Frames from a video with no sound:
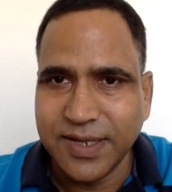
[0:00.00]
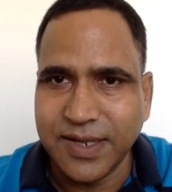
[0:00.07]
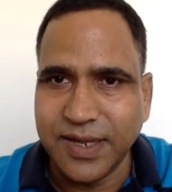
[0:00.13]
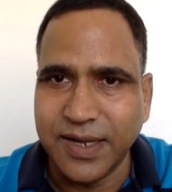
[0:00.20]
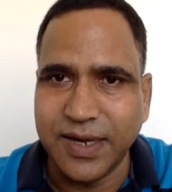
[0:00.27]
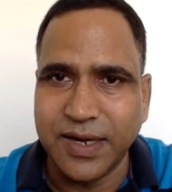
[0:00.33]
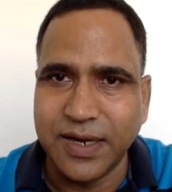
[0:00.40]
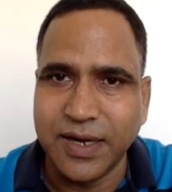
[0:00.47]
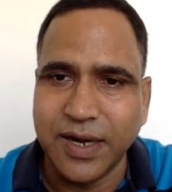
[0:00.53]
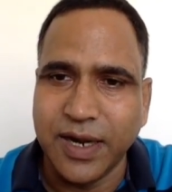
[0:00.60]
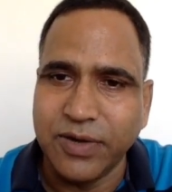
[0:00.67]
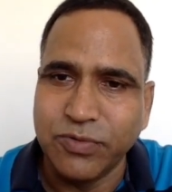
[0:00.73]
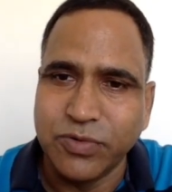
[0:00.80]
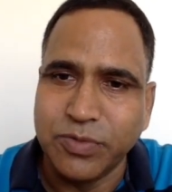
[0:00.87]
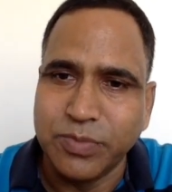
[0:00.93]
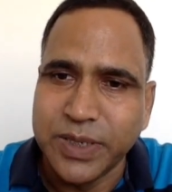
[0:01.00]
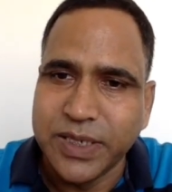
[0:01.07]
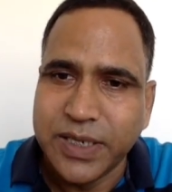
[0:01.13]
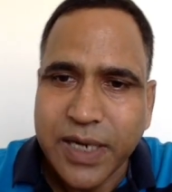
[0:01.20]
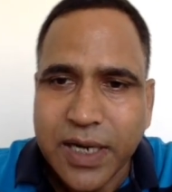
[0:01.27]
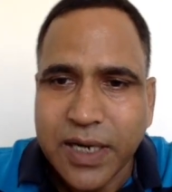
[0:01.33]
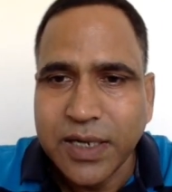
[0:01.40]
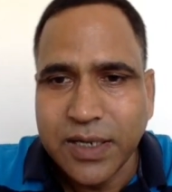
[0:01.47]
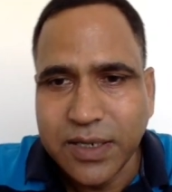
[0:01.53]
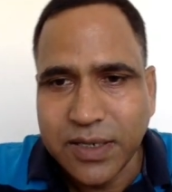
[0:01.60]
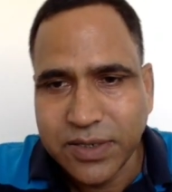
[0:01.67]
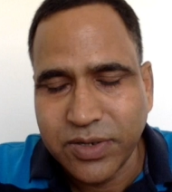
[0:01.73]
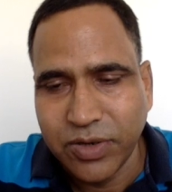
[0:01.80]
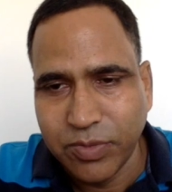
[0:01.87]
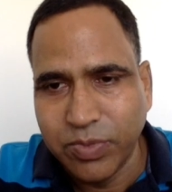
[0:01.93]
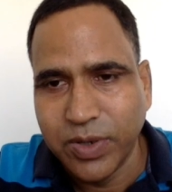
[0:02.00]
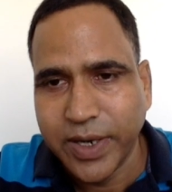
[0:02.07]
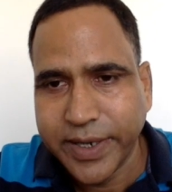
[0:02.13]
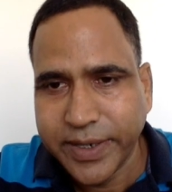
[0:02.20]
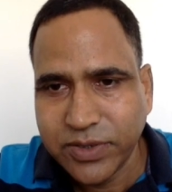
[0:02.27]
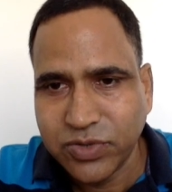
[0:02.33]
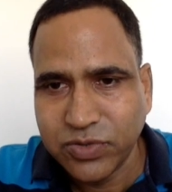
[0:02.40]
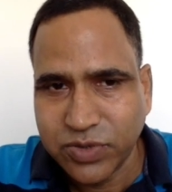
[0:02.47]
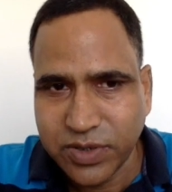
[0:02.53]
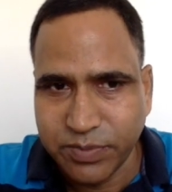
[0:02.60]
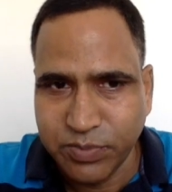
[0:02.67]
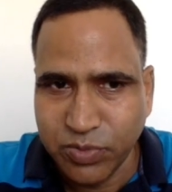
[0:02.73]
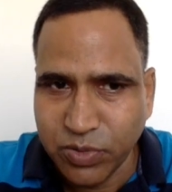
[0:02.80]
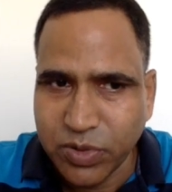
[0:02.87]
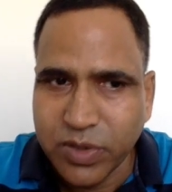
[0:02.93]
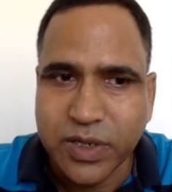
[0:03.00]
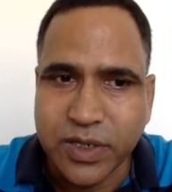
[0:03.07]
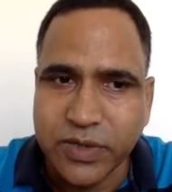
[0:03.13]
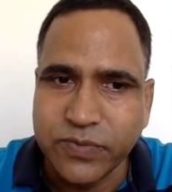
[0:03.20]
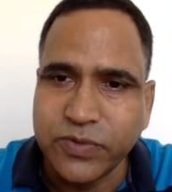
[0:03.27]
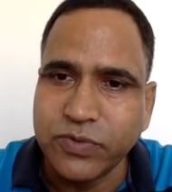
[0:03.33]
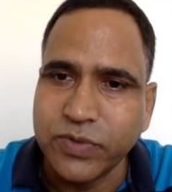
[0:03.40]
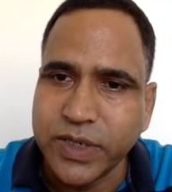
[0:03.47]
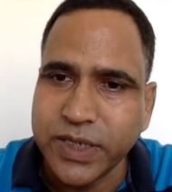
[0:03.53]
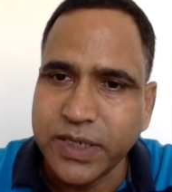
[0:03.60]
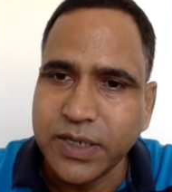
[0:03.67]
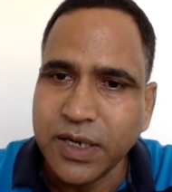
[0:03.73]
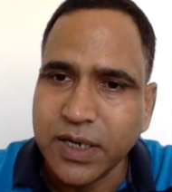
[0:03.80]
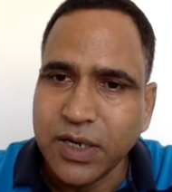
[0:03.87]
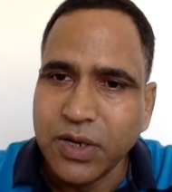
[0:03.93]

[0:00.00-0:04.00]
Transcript: and I would be really obliged to support if you need,